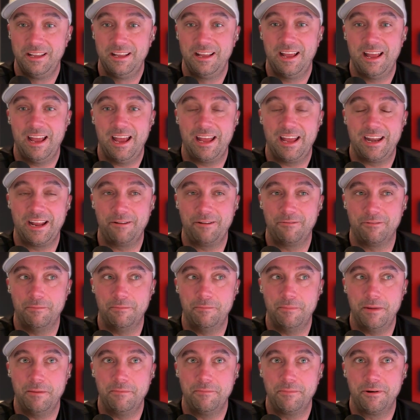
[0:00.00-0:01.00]
And I
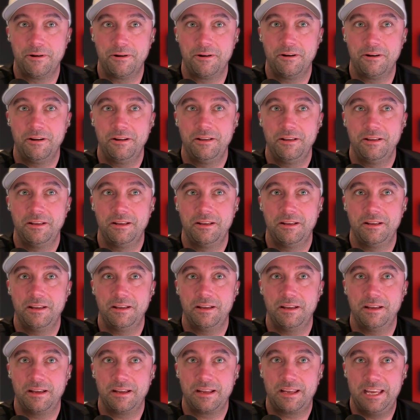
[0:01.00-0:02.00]
remember
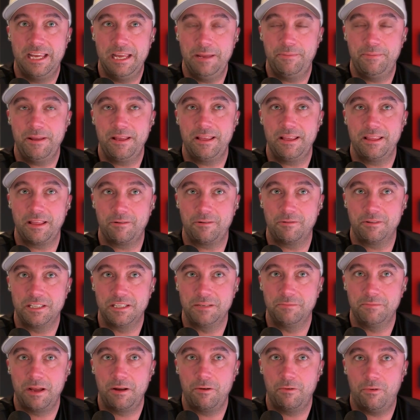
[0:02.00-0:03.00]
keeping that was
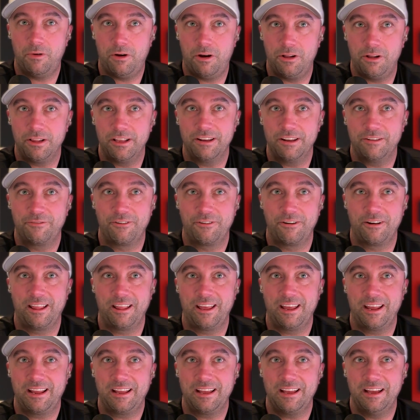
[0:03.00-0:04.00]
in my wallet for
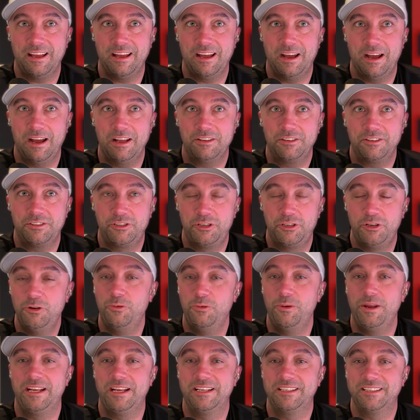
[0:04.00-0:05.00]
like 2
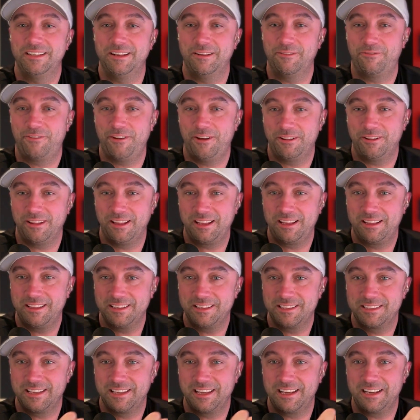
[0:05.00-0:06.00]
weeks, and it felt like
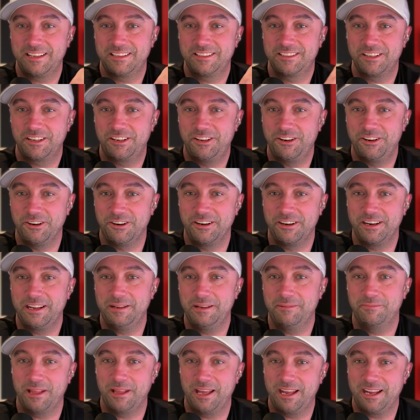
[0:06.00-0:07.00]
this like
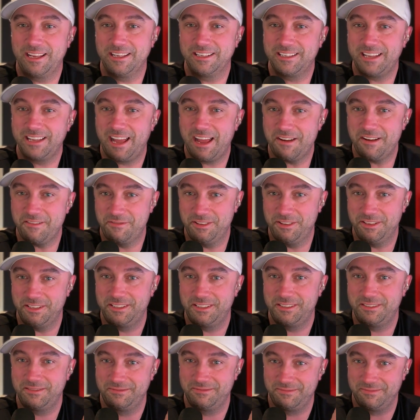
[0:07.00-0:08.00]
security blanket to have
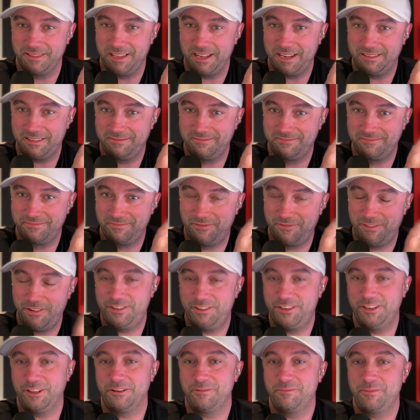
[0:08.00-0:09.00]
this like
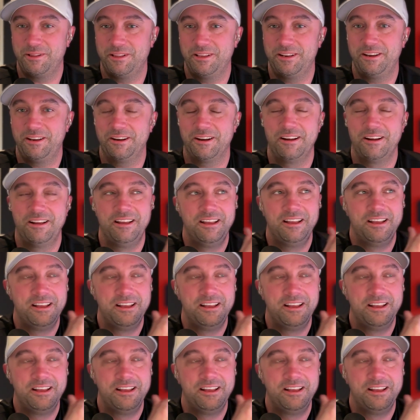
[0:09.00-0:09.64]
$50 bill in here.